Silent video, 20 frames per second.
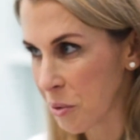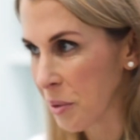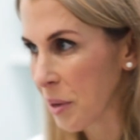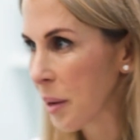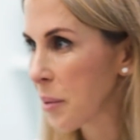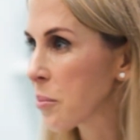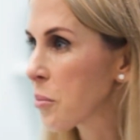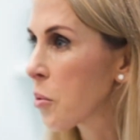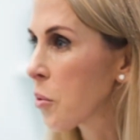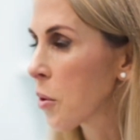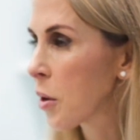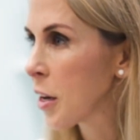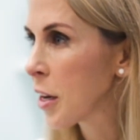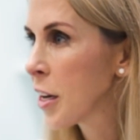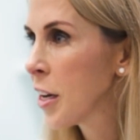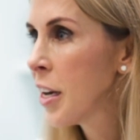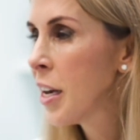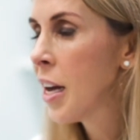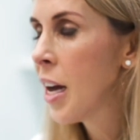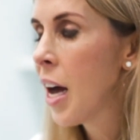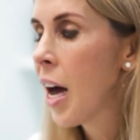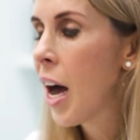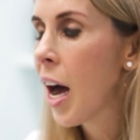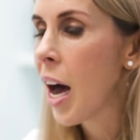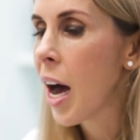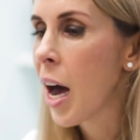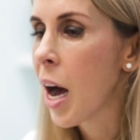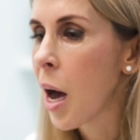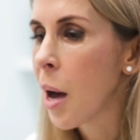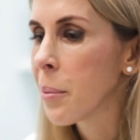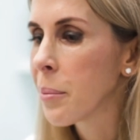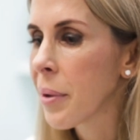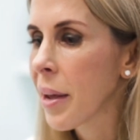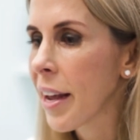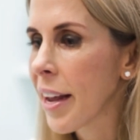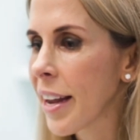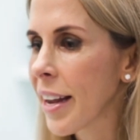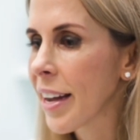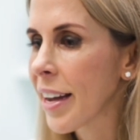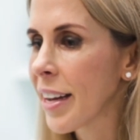doing it more.
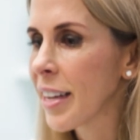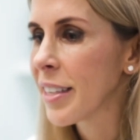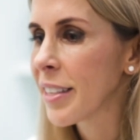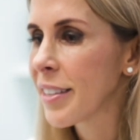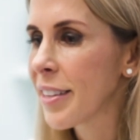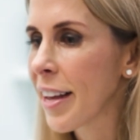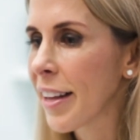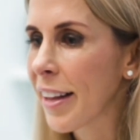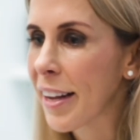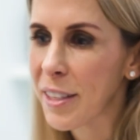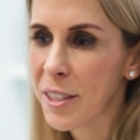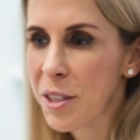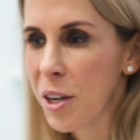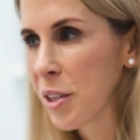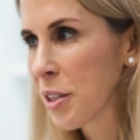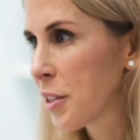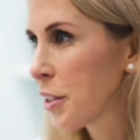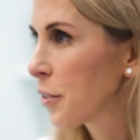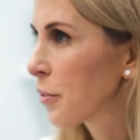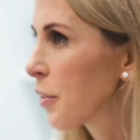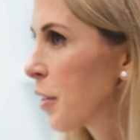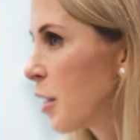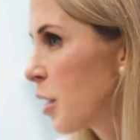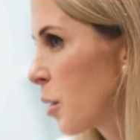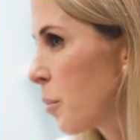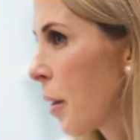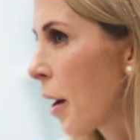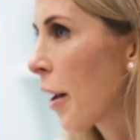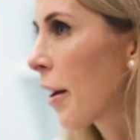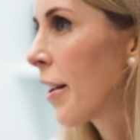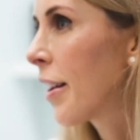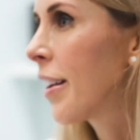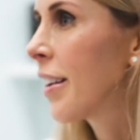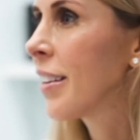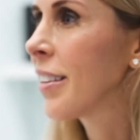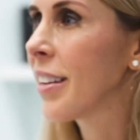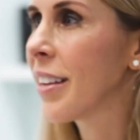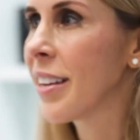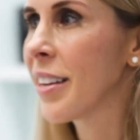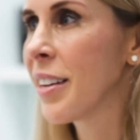And they like to talk to their friends about
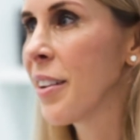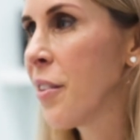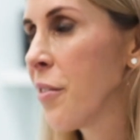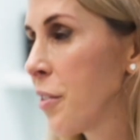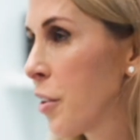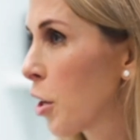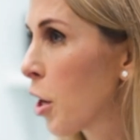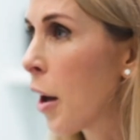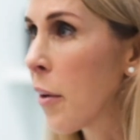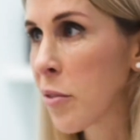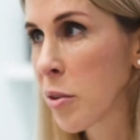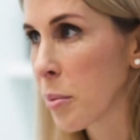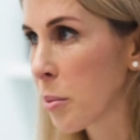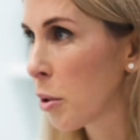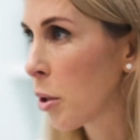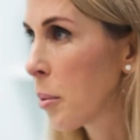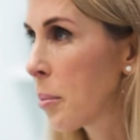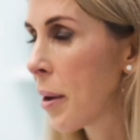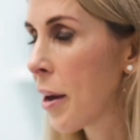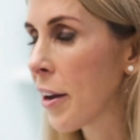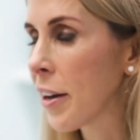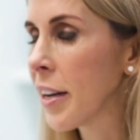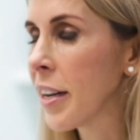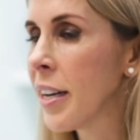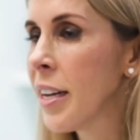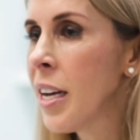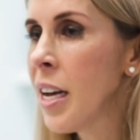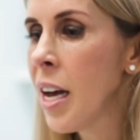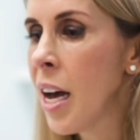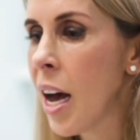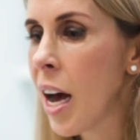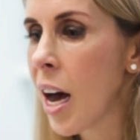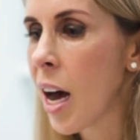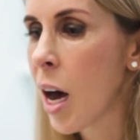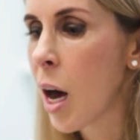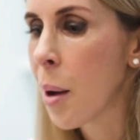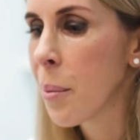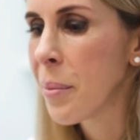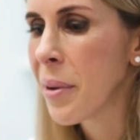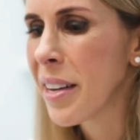it and feel comfortable about it.
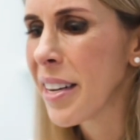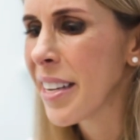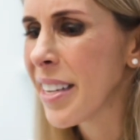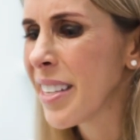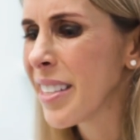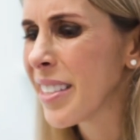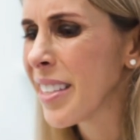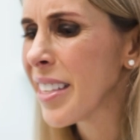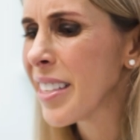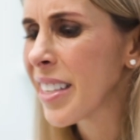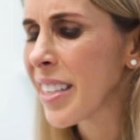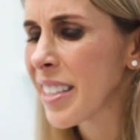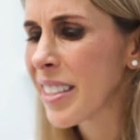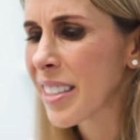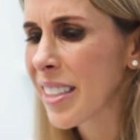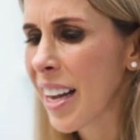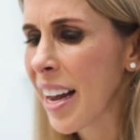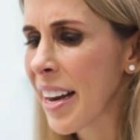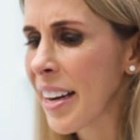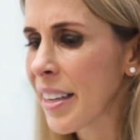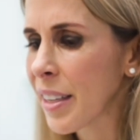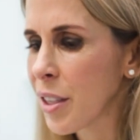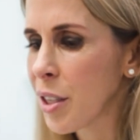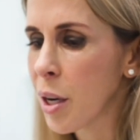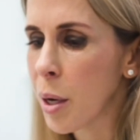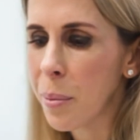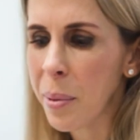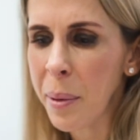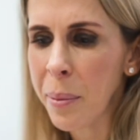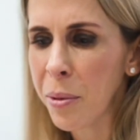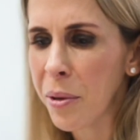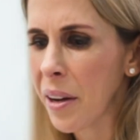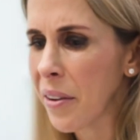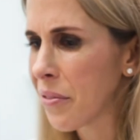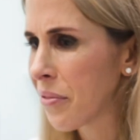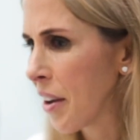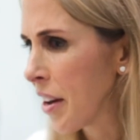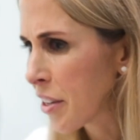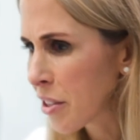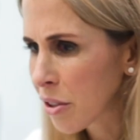It's like, people
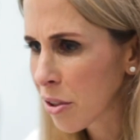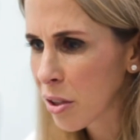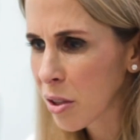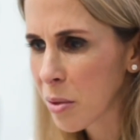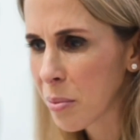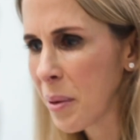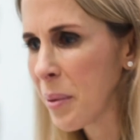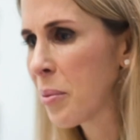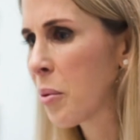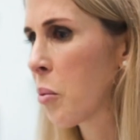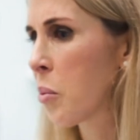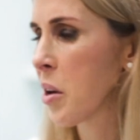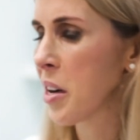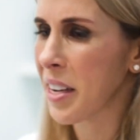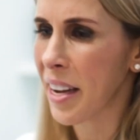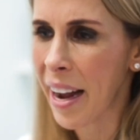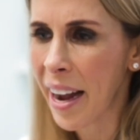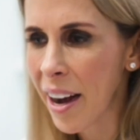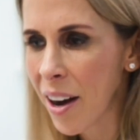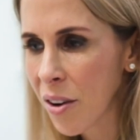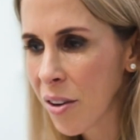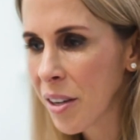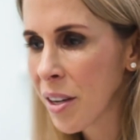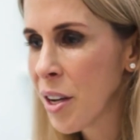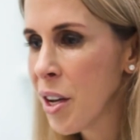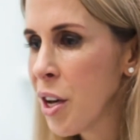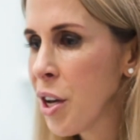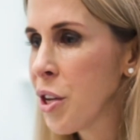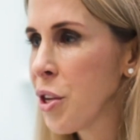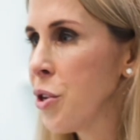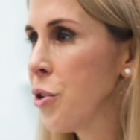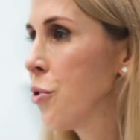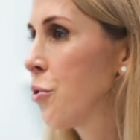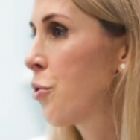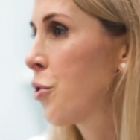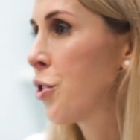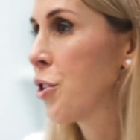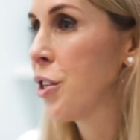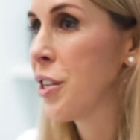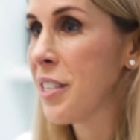get facials, people work out. You
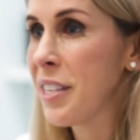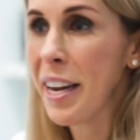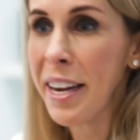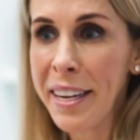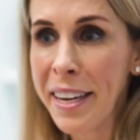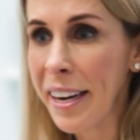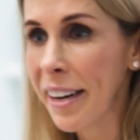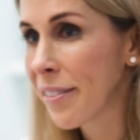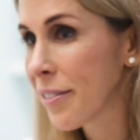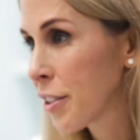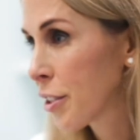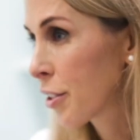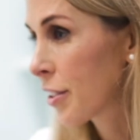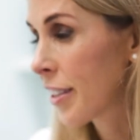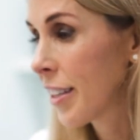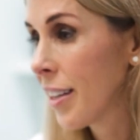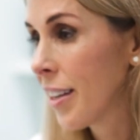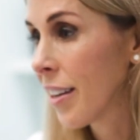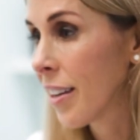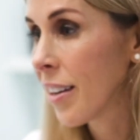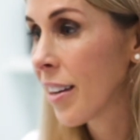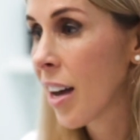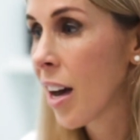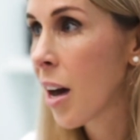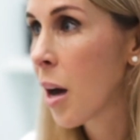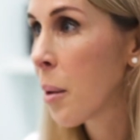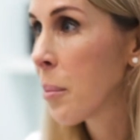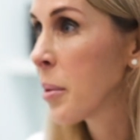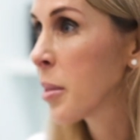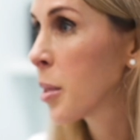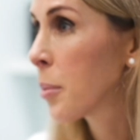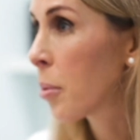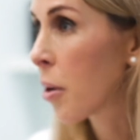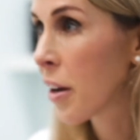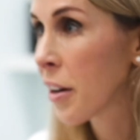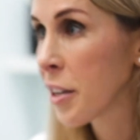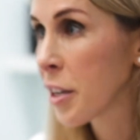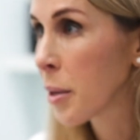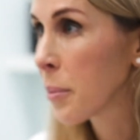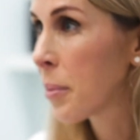should take care of your skin. It's a
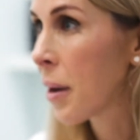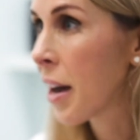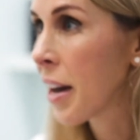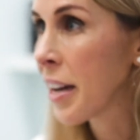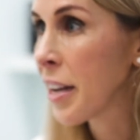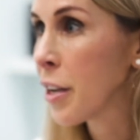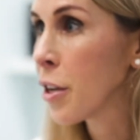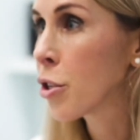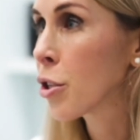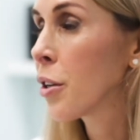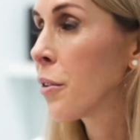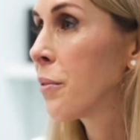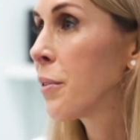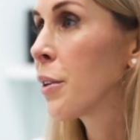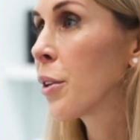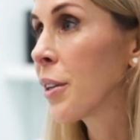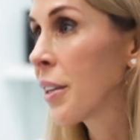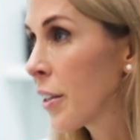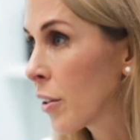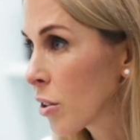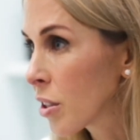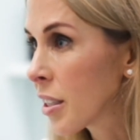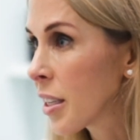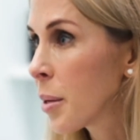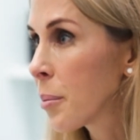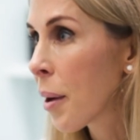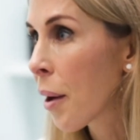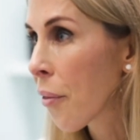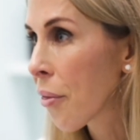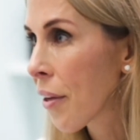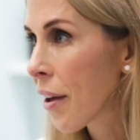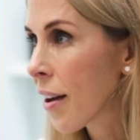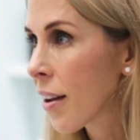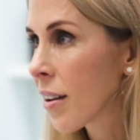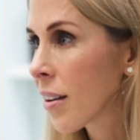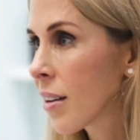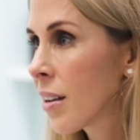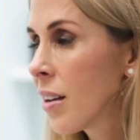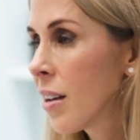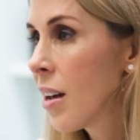part of your body. You shouldn't feel guilty about
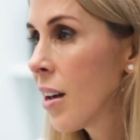that.